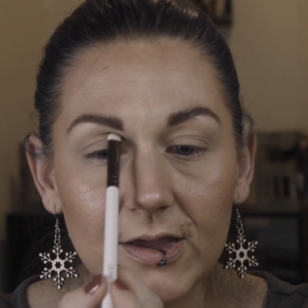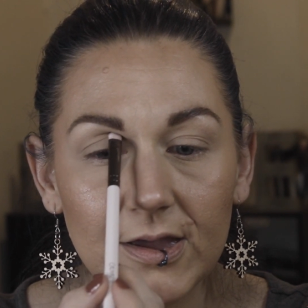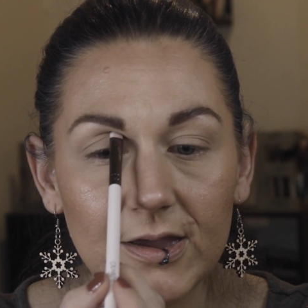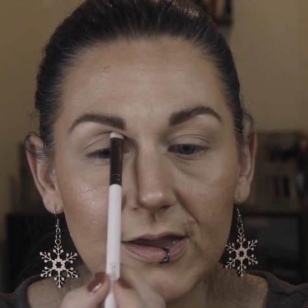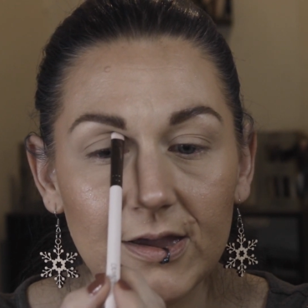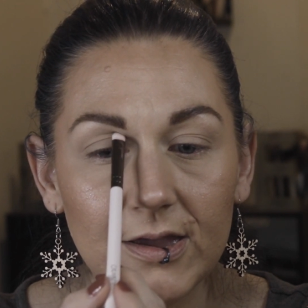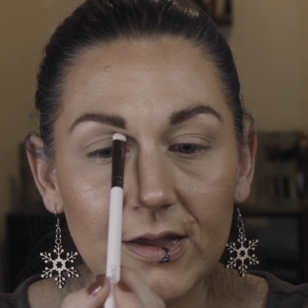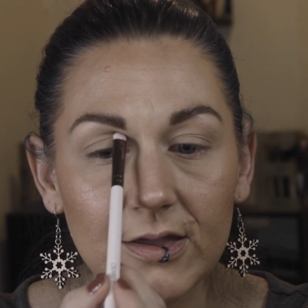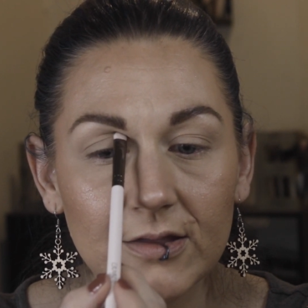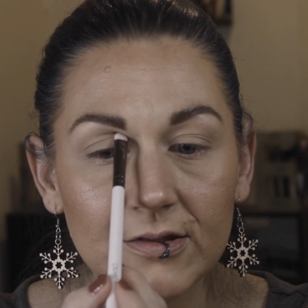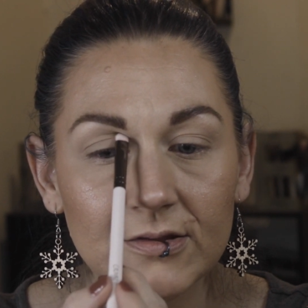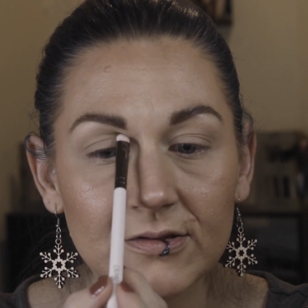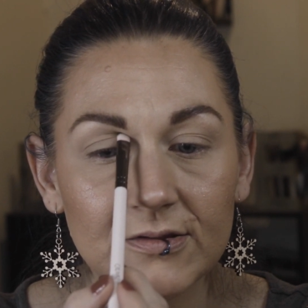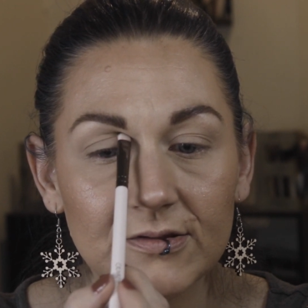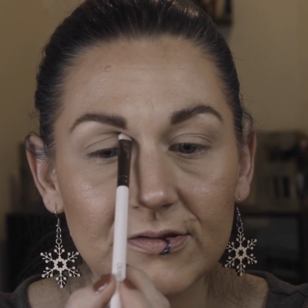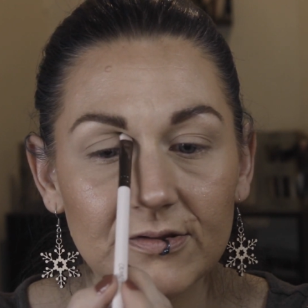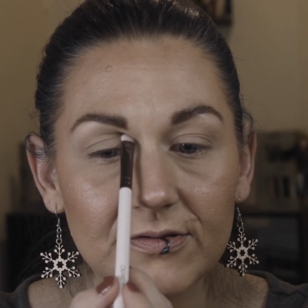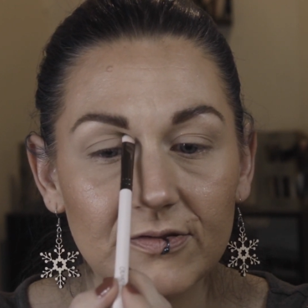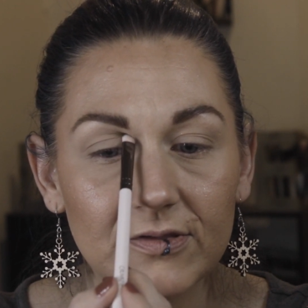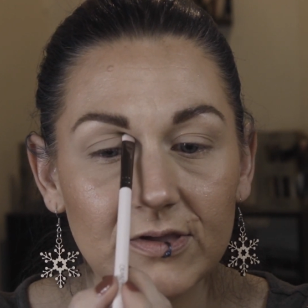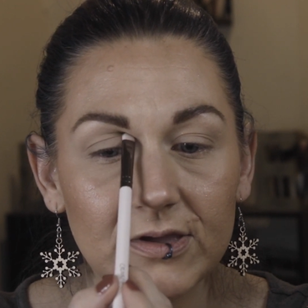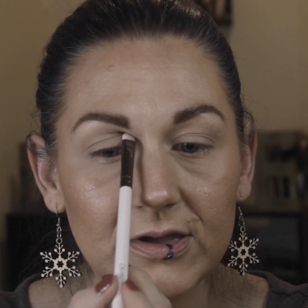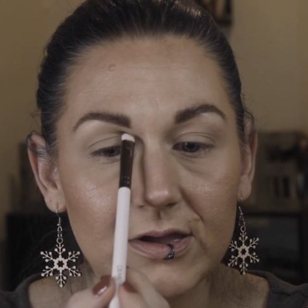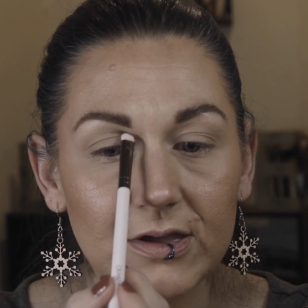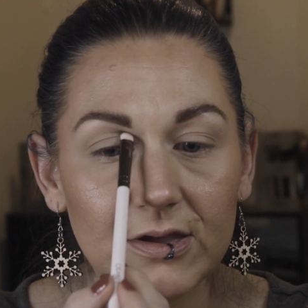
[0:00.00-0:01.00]
into
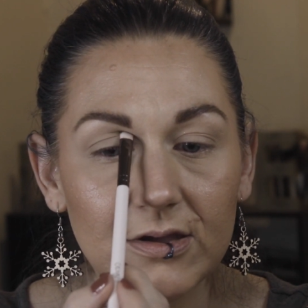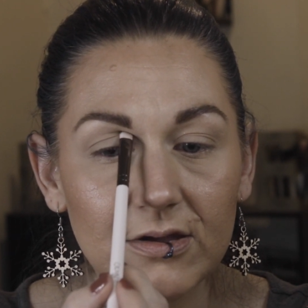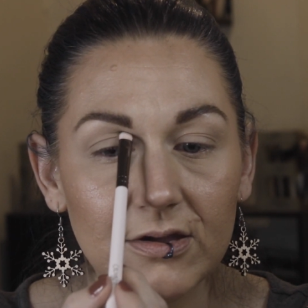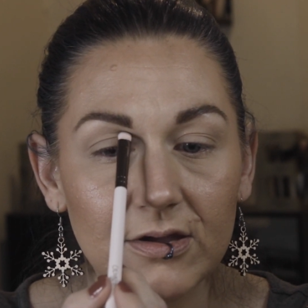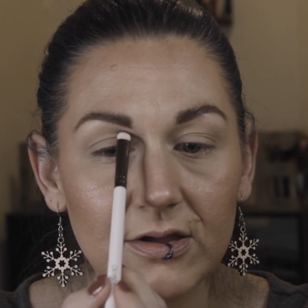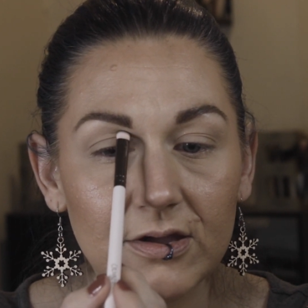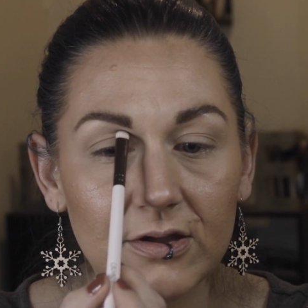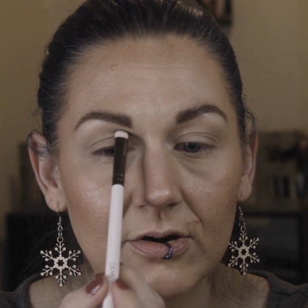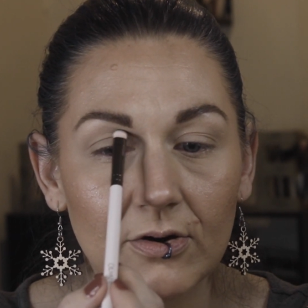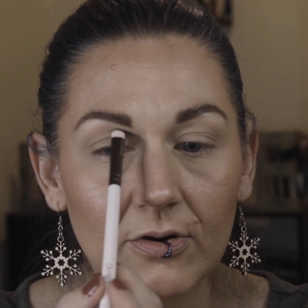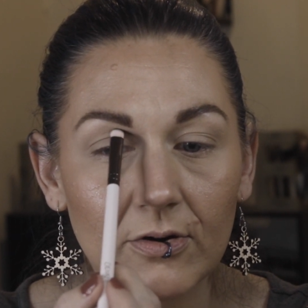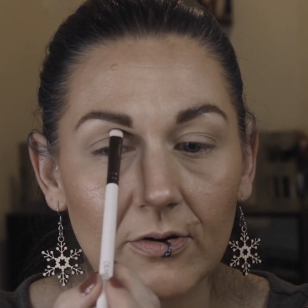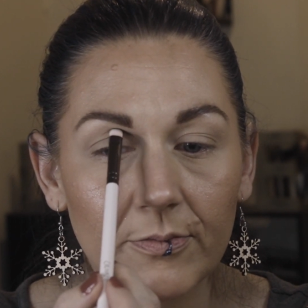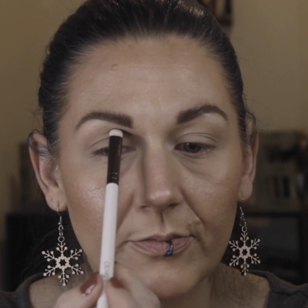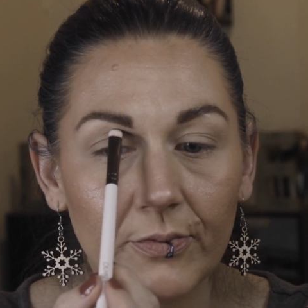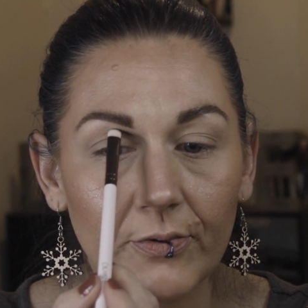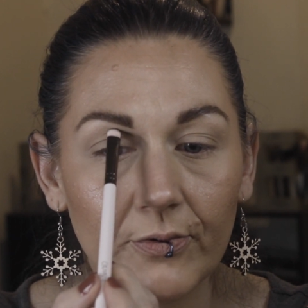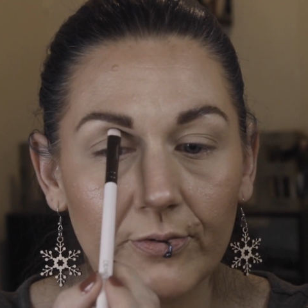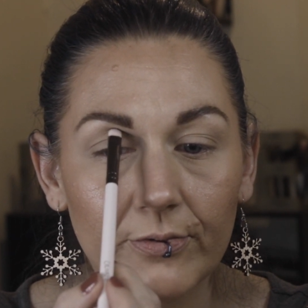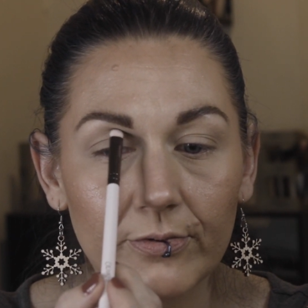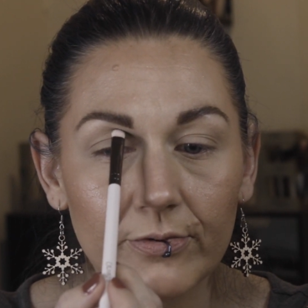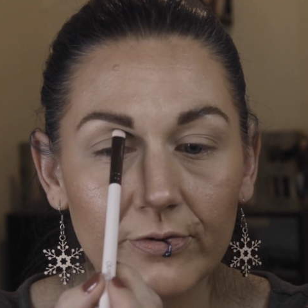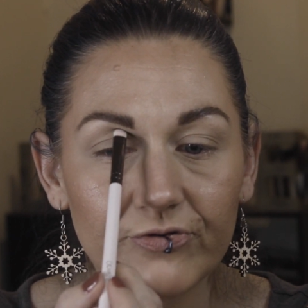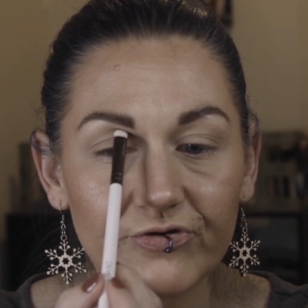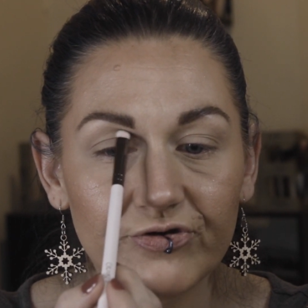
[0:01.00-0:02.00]
the inner
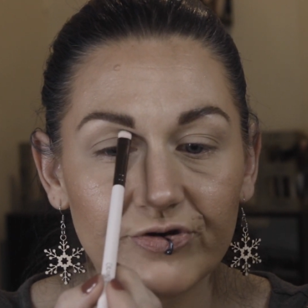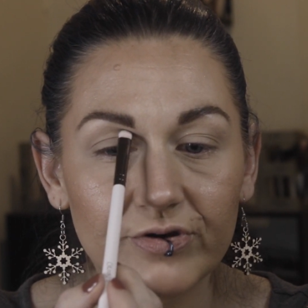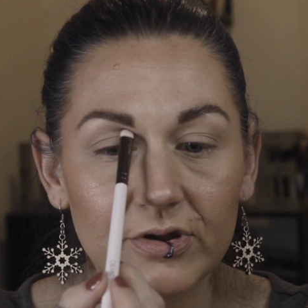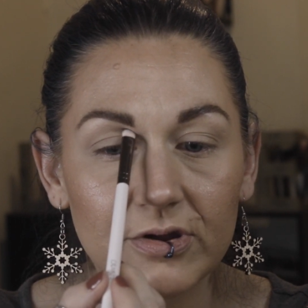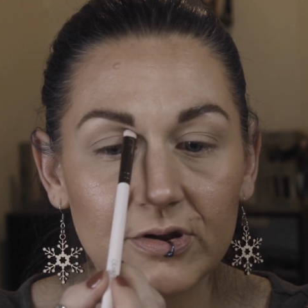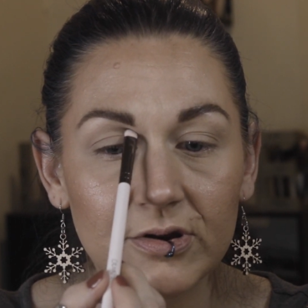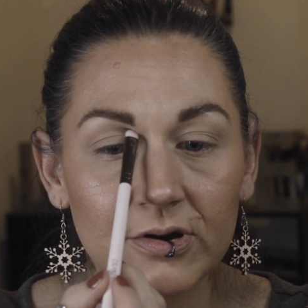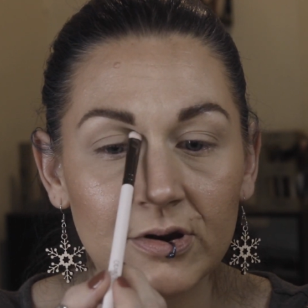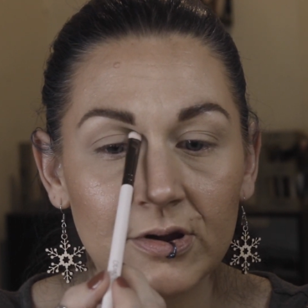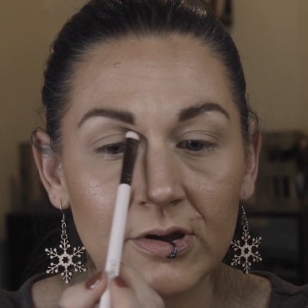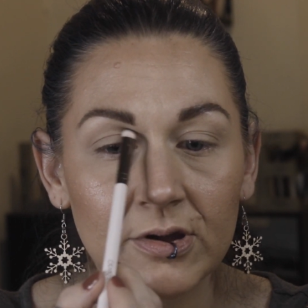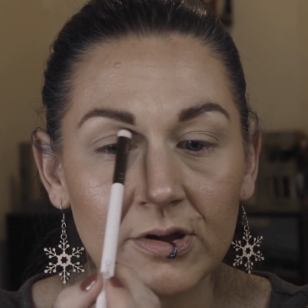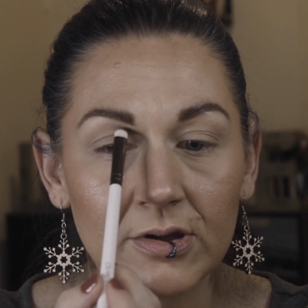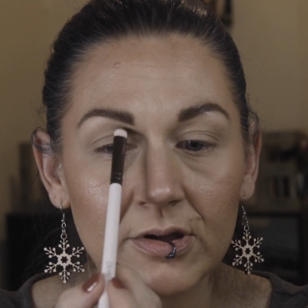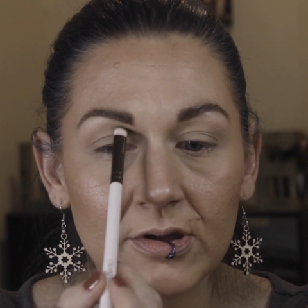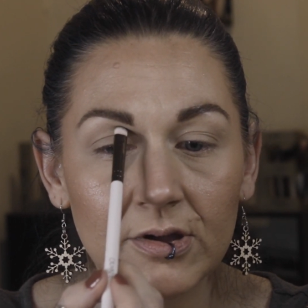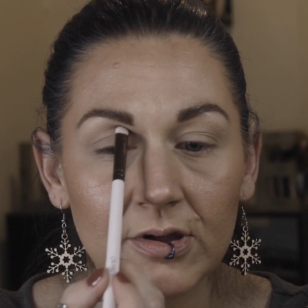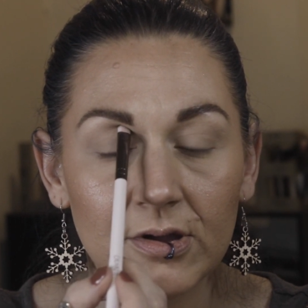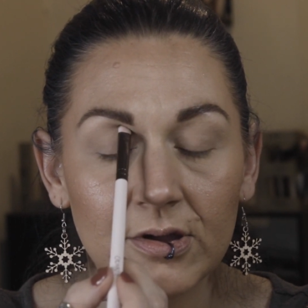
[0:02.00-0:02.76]
portion